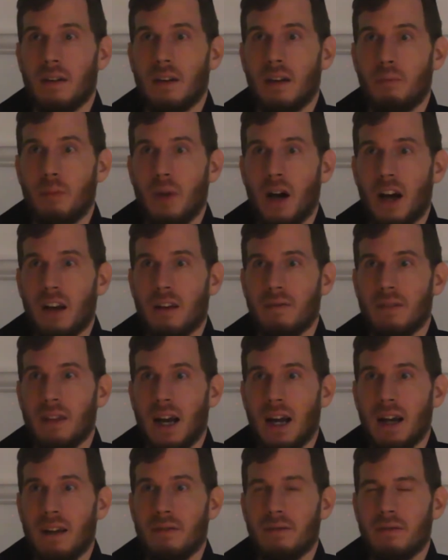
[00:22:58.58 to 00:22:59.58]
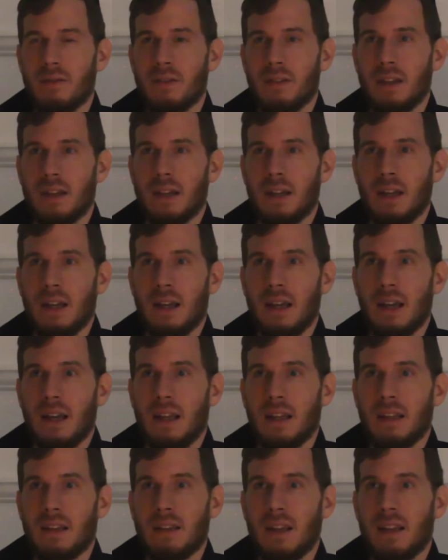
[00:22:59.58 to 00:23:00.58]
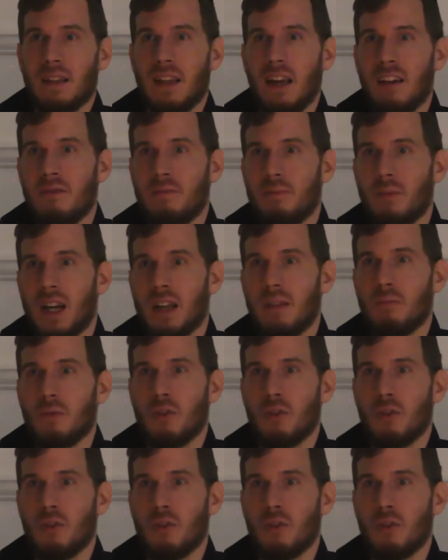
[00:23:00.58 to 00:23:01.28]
a part of life, that they've made